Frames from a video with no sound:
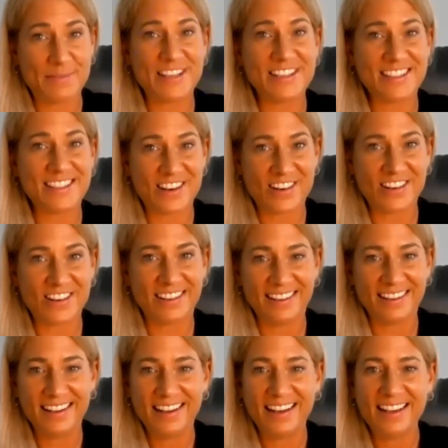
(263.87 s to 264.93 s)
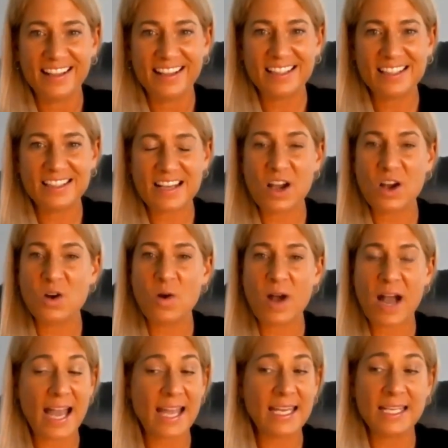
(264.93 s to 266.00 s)
going to start. So
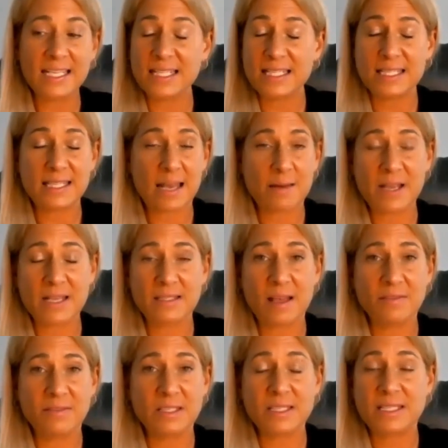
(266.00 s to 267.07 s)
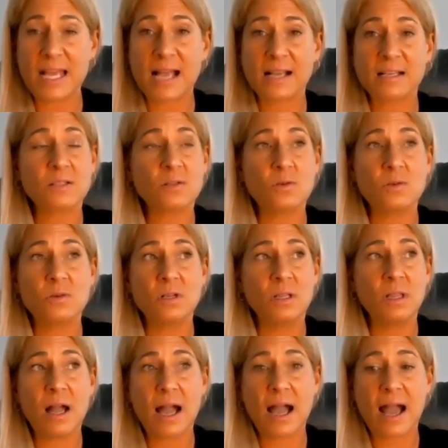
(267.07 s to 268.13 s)
I sent myself to tax
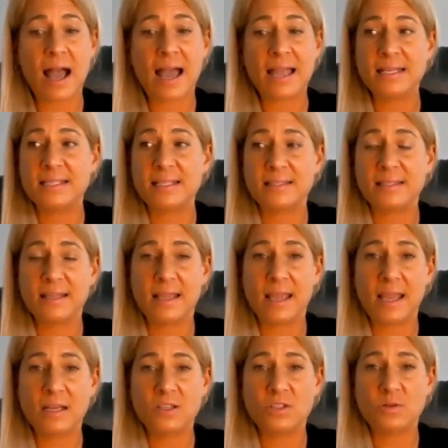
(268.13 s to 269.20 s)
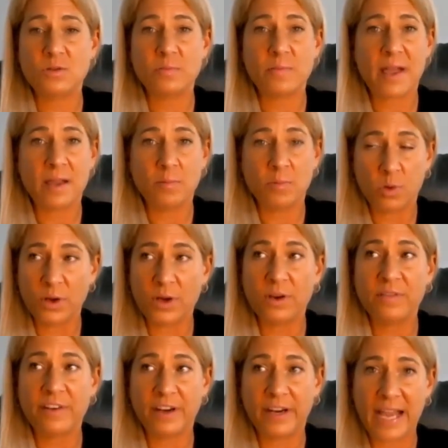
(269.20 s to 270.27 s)
school. I disengaged with my employer
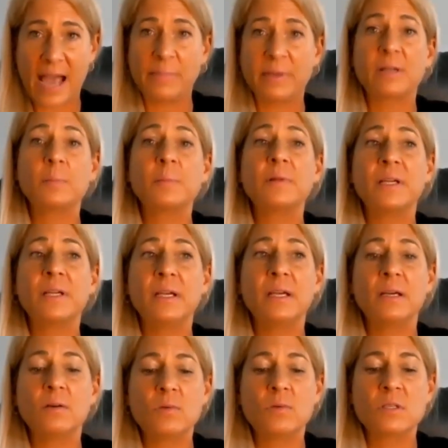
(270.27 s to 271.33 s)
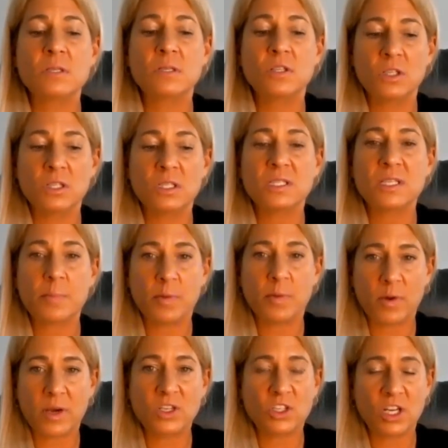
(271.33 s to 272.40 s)
very amicably. It was a good
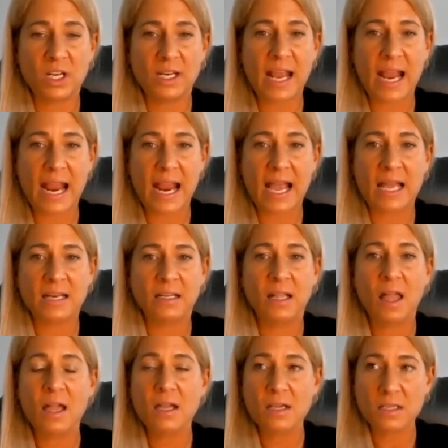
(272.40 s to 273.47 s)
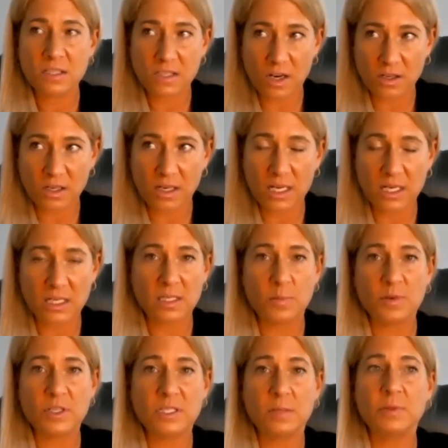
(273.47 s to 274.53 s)
separation, and started
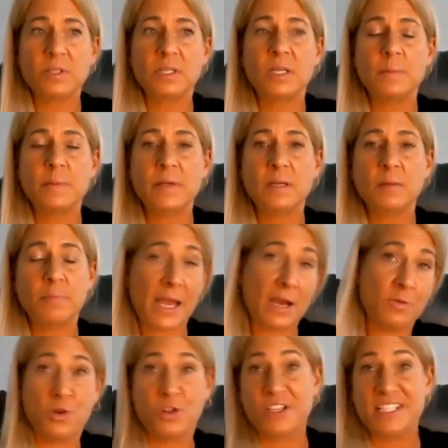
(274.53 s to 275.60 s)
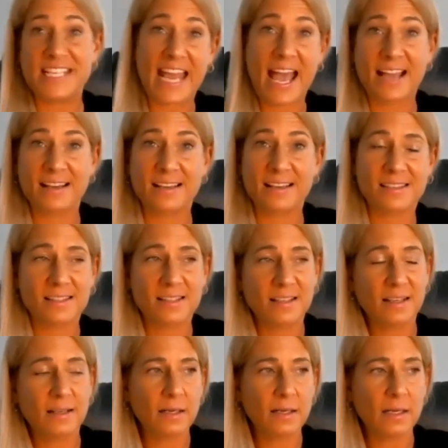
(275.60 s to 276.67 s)
Breezy Bookkeeping, payroll and tax.
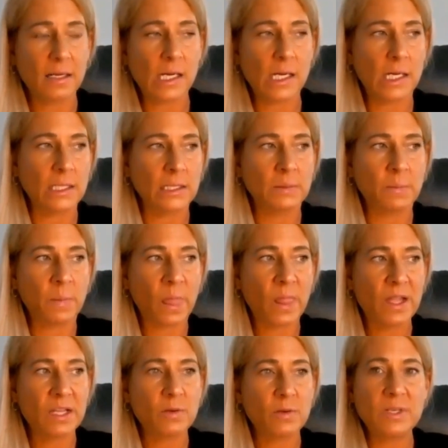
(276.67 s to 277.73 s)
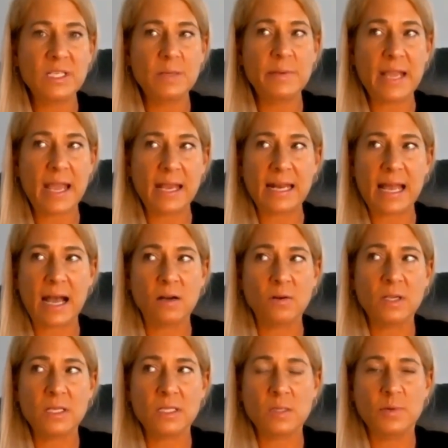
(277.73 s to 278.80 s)
We DBA now,
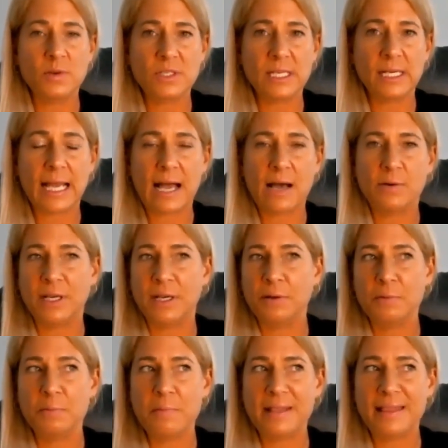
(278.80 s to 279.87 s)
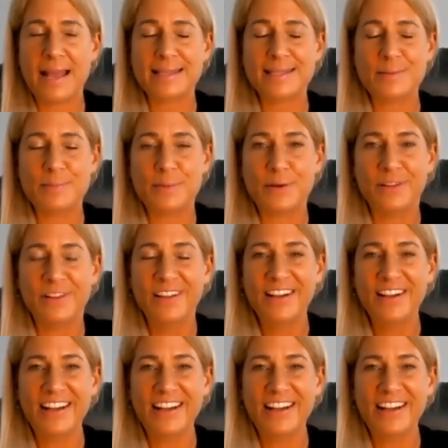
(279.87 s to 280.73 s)
Breezy Accounting, made that simple.